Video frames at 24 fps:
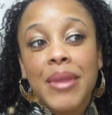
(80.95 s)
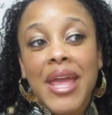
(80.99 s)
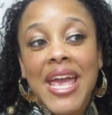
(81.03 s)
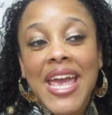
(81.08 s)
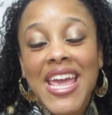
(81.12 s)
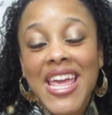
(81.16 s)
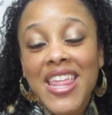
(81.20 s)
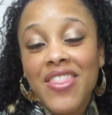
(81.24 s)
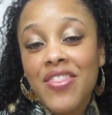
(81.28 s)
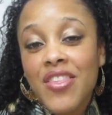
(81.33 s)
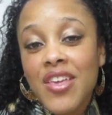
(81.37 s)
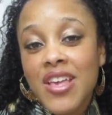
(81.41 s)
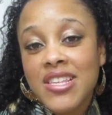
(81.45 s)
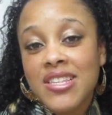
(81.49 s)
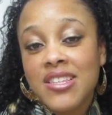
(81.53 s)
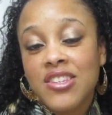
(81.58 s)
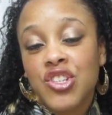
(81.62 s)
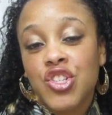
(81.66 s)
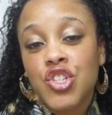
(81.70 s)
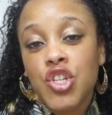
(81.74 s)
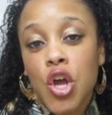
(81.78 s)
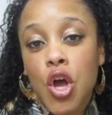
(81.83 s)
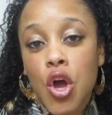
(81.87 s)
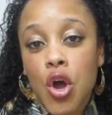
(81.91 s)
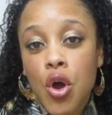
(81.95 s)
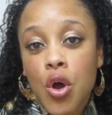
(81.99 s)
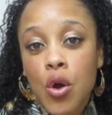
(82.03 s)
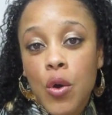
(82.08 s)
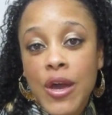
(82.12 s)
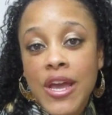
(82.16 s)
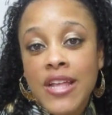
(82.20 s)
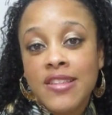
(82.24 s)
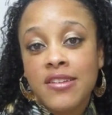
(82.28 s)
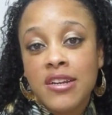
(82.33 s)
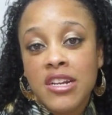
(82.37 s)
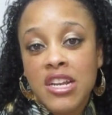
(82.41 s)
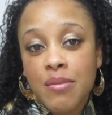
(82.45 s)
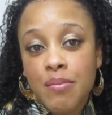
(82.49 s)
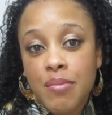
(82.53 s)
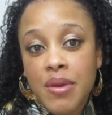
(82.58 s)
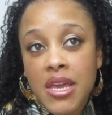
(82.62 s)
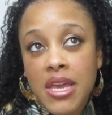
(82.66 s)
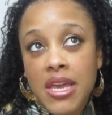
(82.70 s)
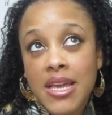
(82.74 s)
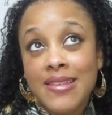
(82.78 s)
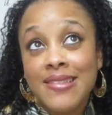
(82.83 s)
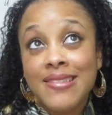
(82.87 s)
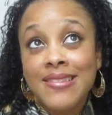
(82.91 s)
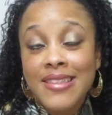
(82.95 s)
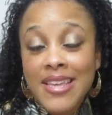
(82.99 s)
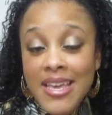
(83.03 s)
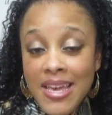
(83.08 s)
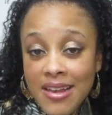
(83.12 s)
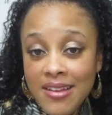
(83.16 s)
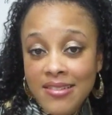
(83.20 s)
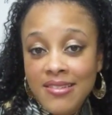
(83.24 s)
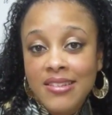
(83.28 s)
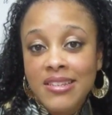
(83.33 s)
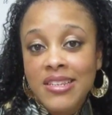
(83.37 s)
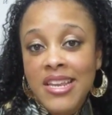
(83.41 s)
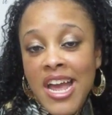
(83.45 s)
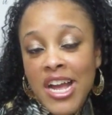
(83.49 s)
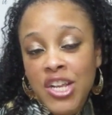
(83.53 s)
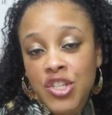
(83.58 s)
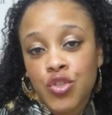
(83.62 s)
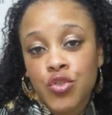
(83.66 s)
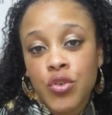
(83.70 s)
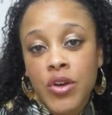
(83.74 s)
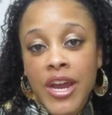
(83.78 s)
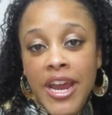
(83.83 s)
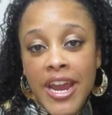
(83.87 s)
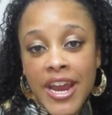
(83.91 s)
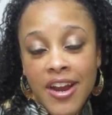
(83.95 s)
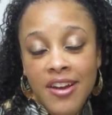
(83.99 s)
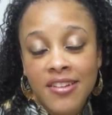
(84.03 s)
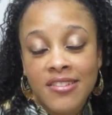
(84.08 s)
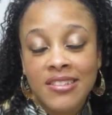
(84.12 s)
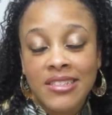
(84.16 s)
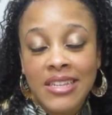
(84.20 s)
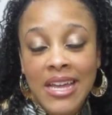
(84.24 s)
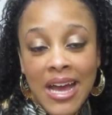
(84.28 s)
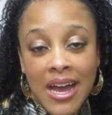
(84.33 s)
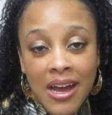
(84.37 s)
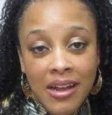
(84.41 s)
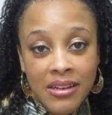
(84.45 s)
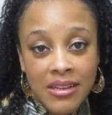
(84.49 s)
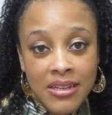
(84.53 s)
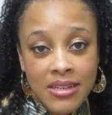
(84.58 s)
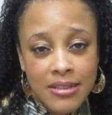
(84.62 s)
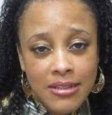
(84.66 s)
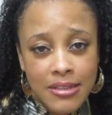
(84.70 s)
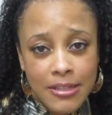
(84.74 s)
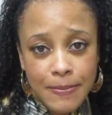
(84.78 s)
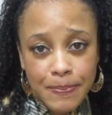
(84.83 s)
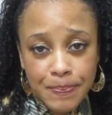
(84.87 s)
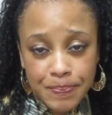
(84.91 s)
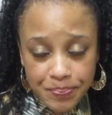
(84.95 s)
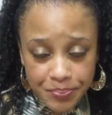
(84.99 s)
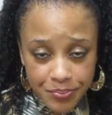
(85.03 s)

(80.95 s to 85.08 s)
In this show, it's going to be six natural hair stylists.